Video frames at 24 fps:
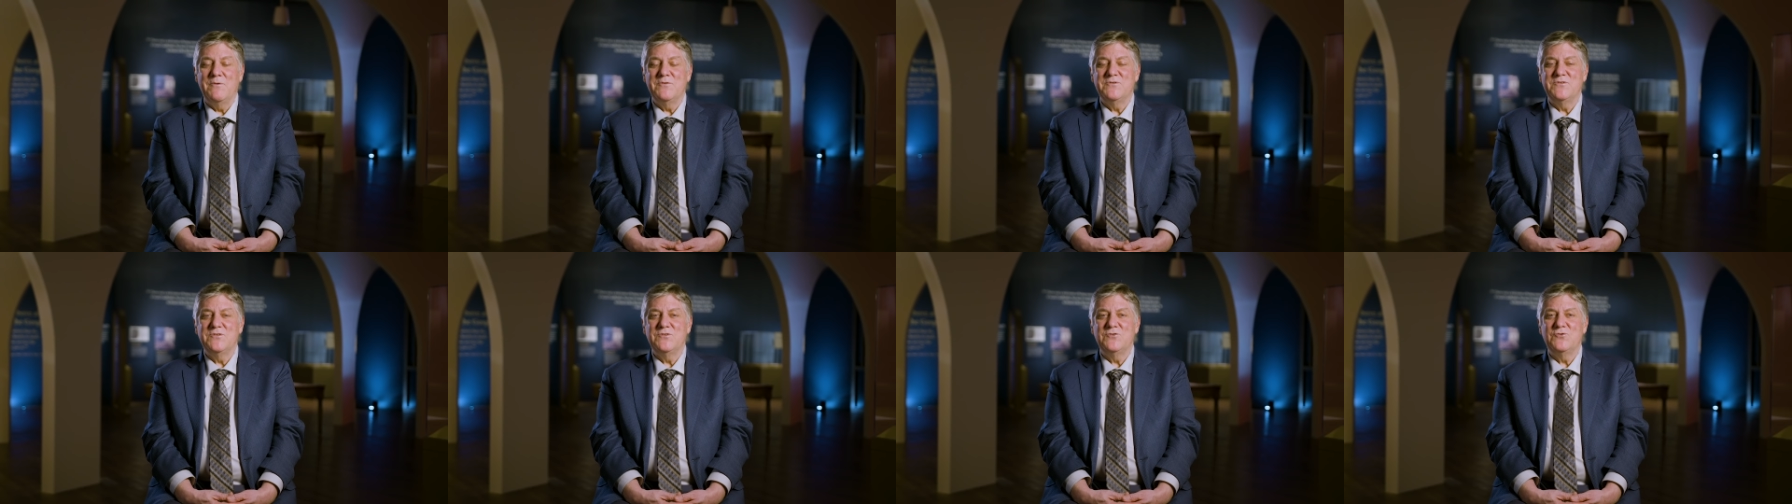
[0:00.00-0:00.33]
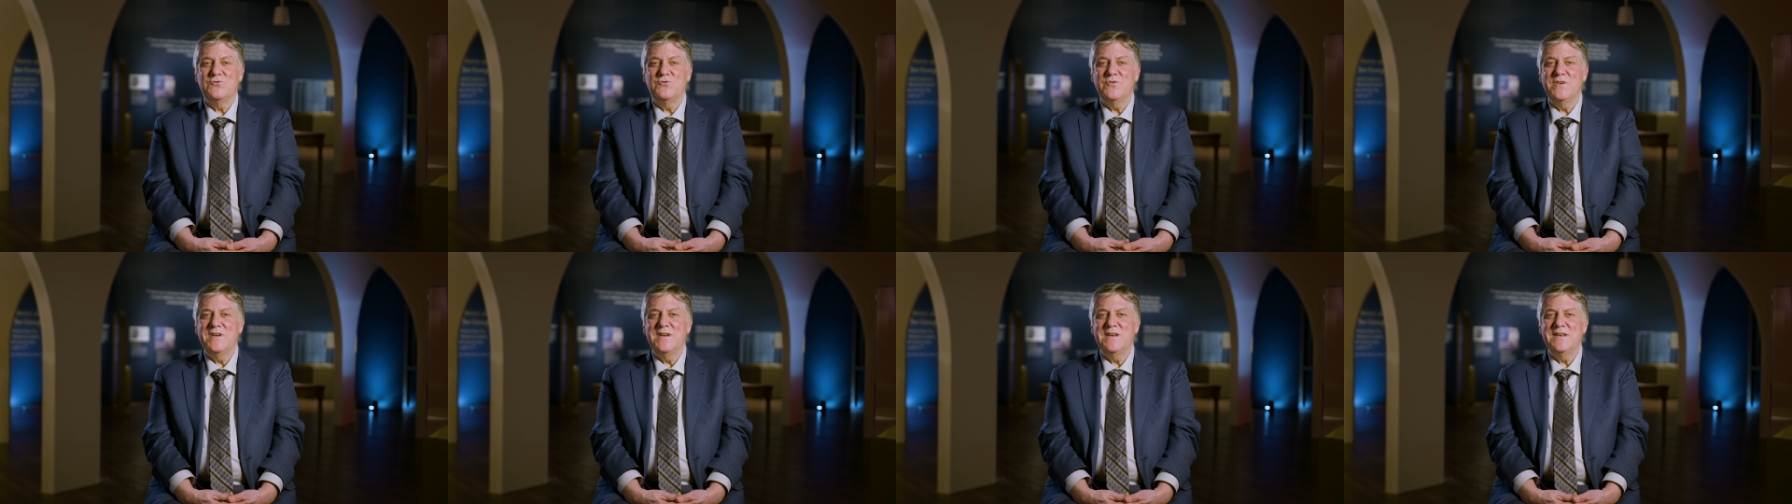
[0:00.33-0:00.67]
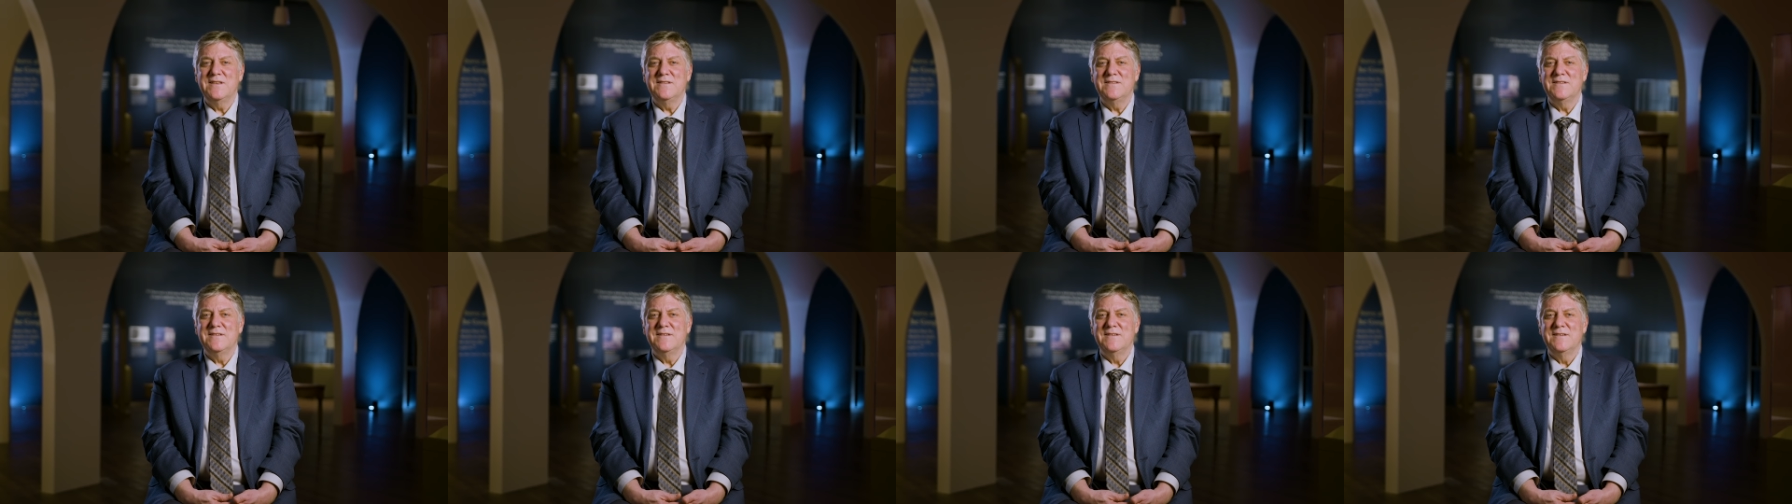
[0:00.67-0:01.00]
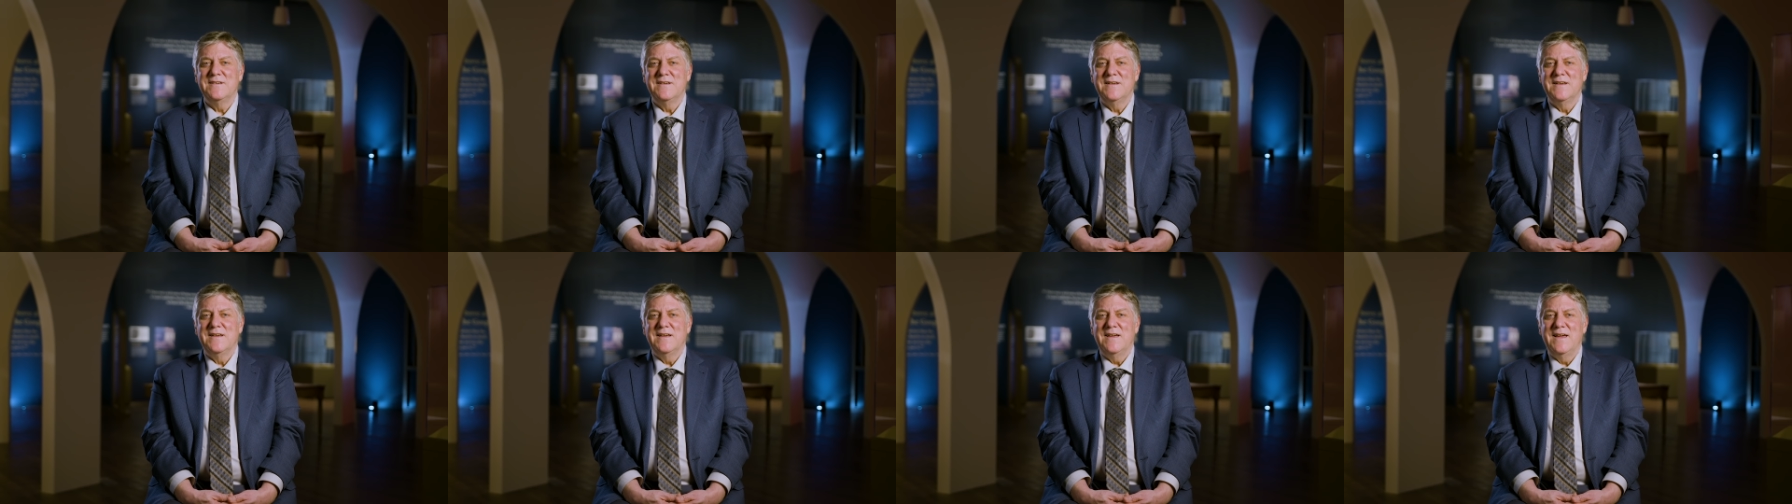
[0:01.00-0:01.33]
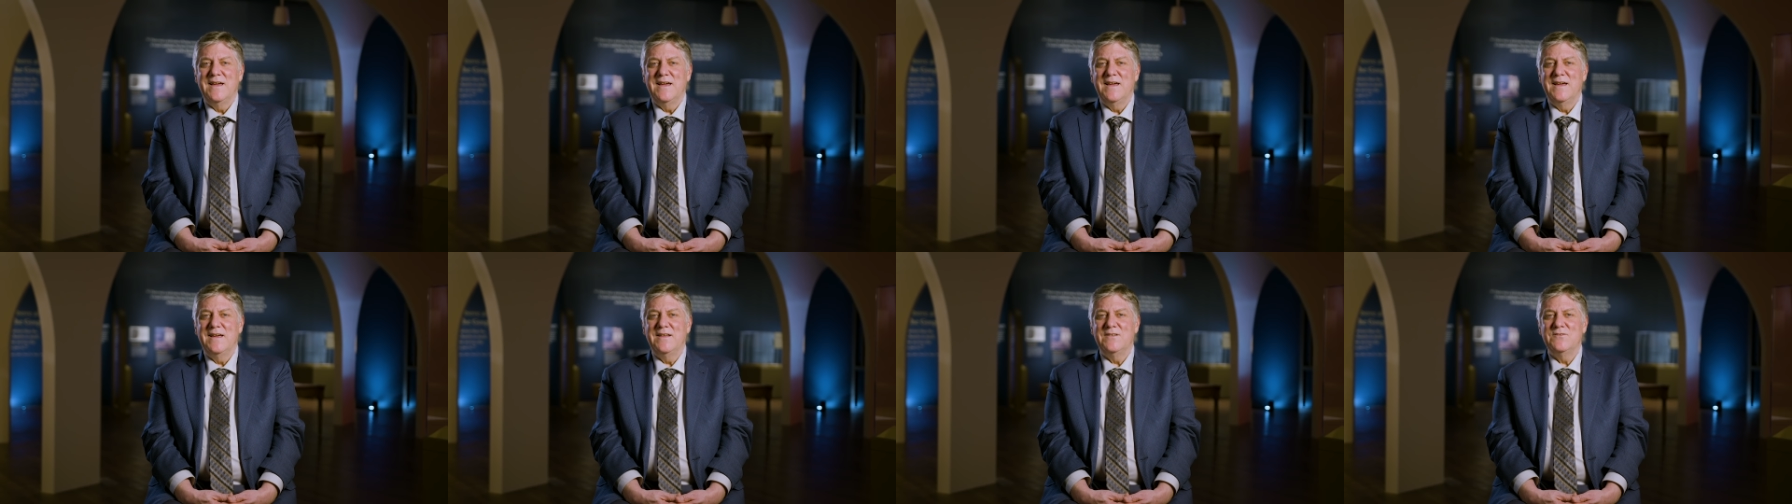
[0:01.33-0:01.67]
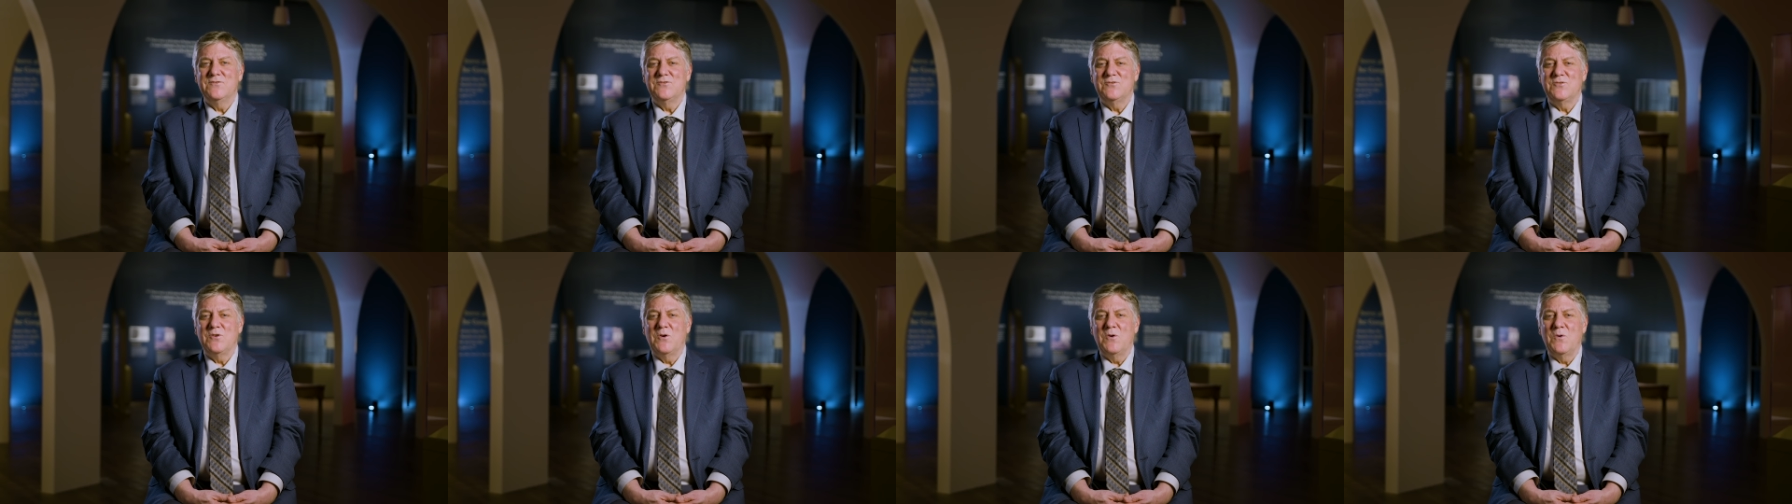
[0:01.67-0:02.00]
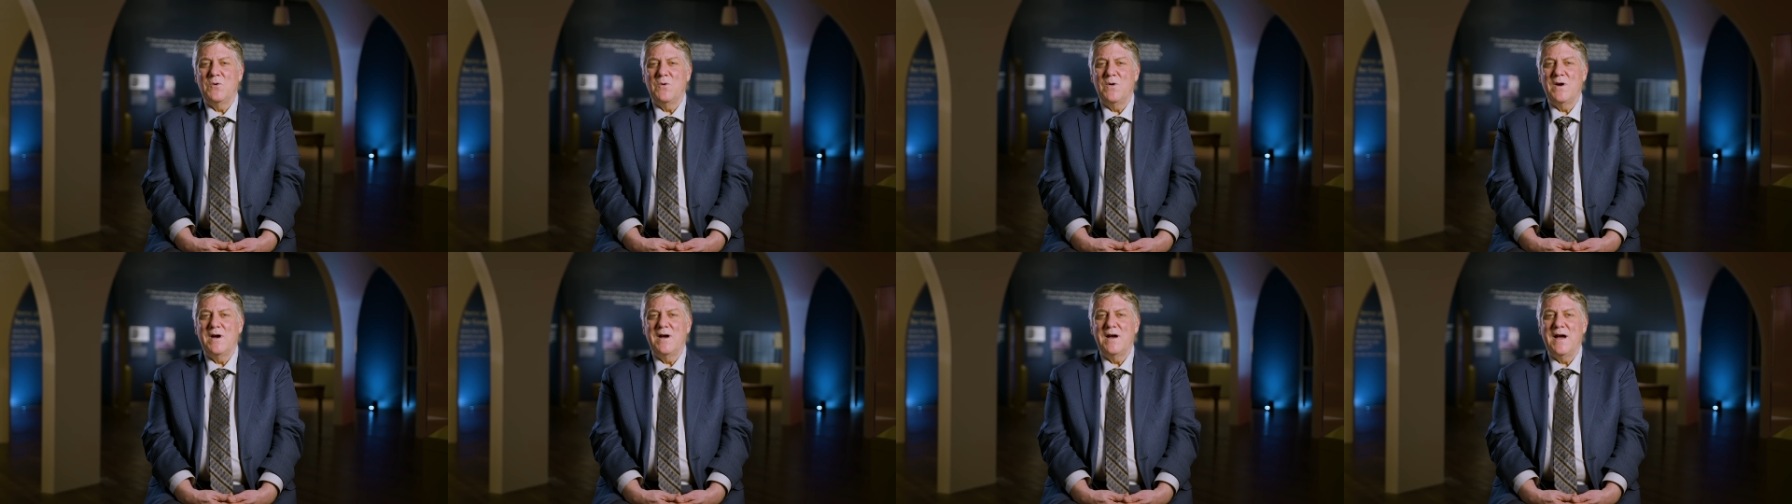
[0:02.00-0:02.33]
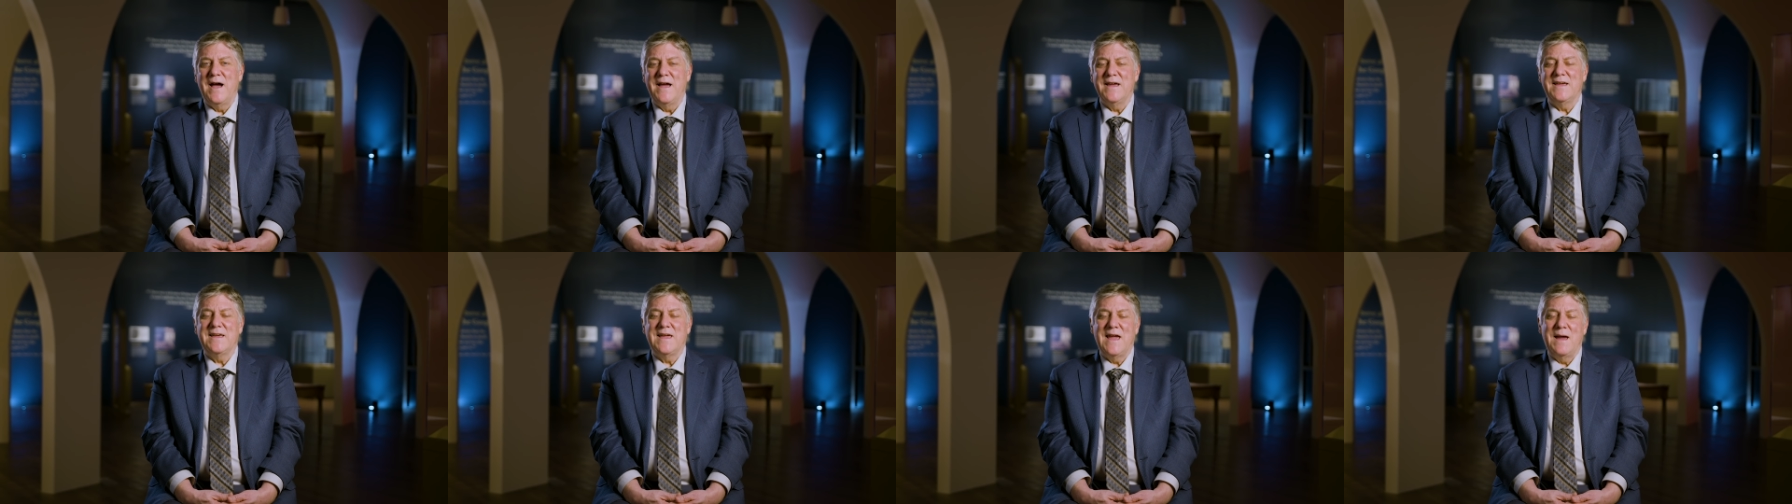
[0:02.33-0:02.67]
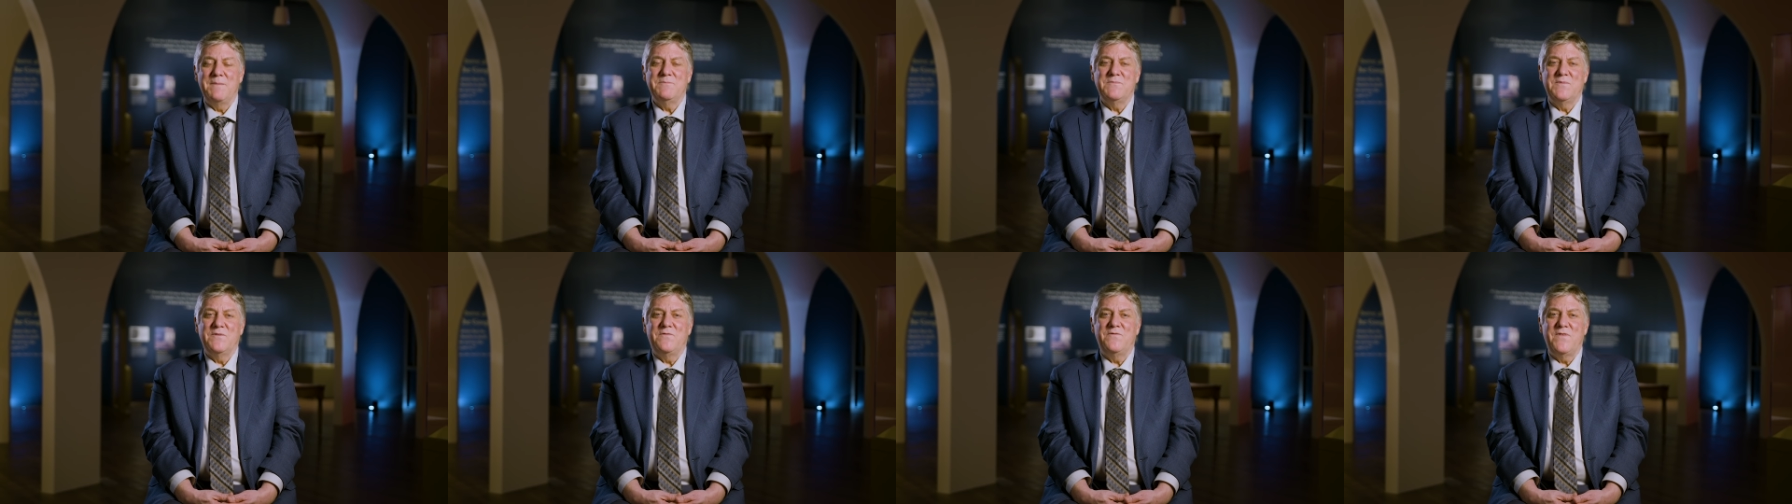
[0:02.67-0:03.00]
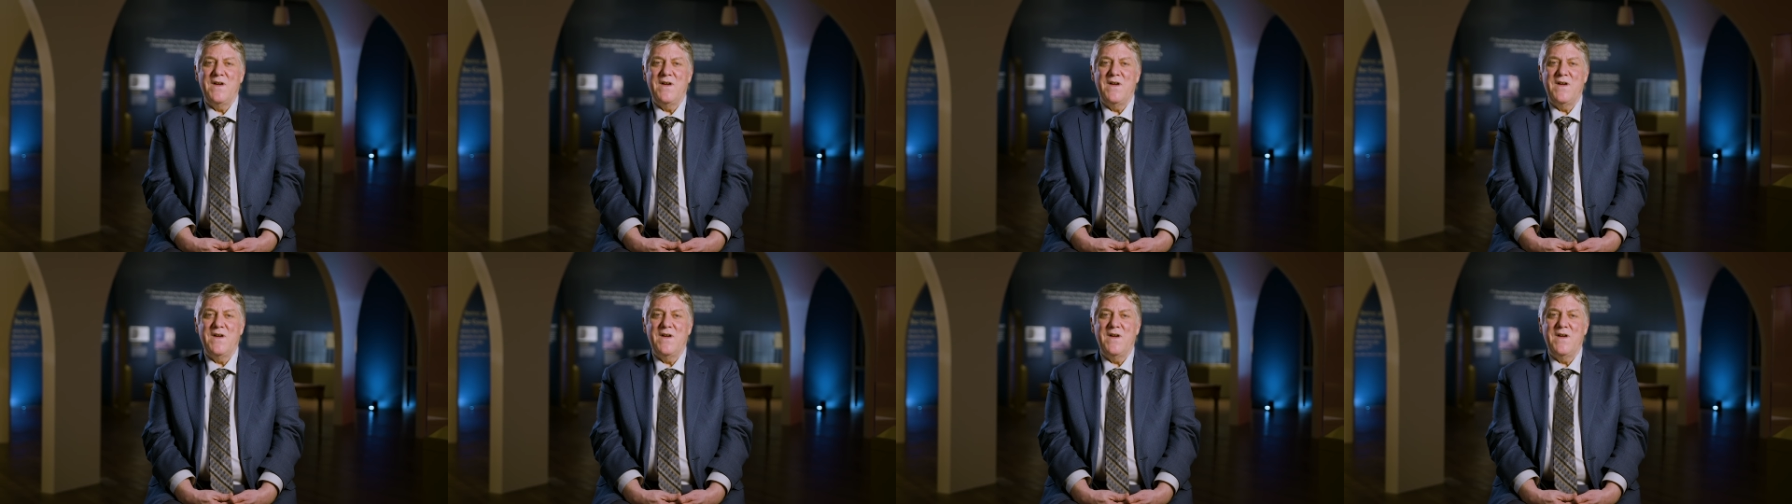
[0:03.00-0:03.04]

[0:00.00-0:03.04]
was intrigued. And so uh, I came to